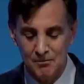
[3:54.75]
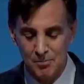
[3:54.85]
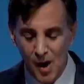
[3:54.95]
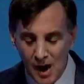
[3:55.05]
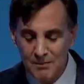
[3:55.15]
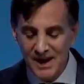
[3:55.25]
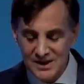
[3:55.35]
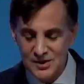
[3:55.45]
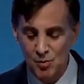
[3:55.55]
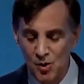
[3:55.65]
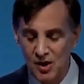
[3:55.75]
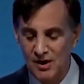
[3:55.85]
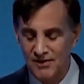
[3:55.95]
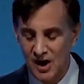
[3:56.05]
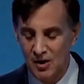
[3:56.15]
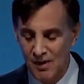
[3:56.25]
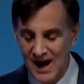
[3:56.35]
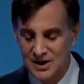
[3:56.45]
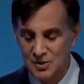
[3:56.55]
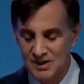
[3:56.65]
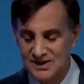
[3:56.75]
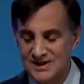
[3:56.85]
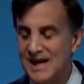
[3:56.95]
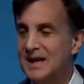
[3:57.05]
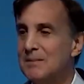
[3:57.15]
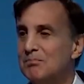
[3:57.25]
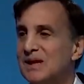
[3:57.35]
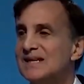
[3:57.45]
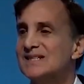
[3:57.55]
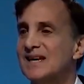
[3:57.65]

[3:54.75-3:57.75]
broad-based work of our graduates taking place